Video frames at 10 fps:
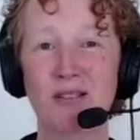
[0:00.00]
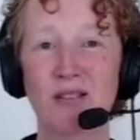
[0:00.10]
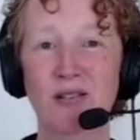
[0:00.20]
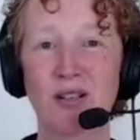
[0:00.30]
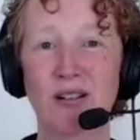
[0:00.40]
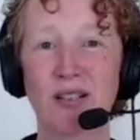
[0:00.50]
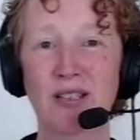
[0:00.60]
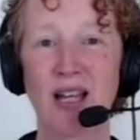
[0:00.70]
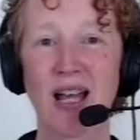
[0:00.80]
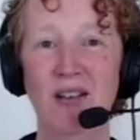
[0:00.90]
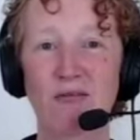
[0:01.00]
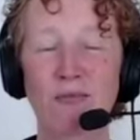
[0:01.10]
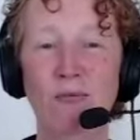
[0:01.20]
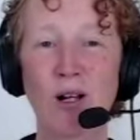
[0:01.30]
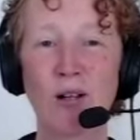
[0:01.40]
you're going to have
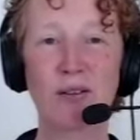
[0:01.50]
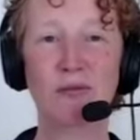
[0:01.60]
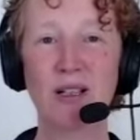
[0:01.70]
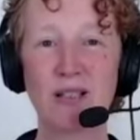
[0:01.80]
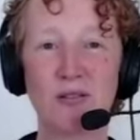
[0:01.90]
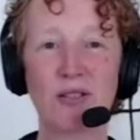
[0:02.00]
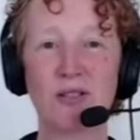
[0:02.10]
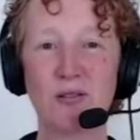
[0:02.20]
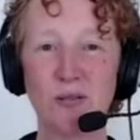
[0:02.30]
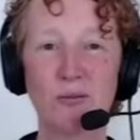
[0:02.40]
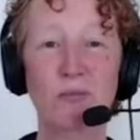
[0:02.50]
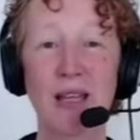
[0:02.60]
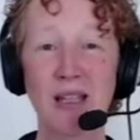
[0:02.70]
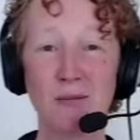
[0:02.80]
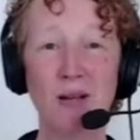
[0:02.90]
wealth and resources or
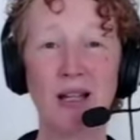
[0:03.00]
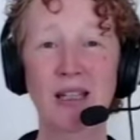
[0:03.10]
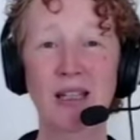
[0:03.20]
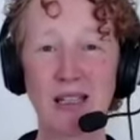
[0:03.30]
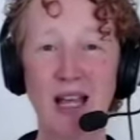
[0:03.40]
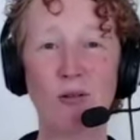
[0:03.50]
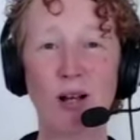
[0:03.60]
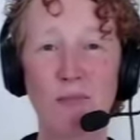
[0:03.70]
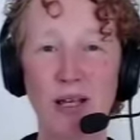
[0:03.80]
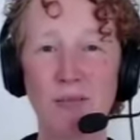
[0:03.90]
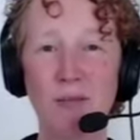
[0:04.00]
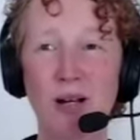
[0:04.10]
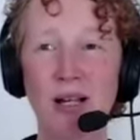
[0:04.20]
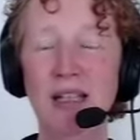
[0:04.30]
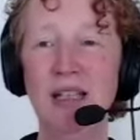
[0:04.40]
making money. How do I make my
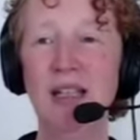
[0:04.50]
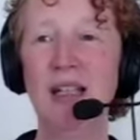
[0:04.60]
money?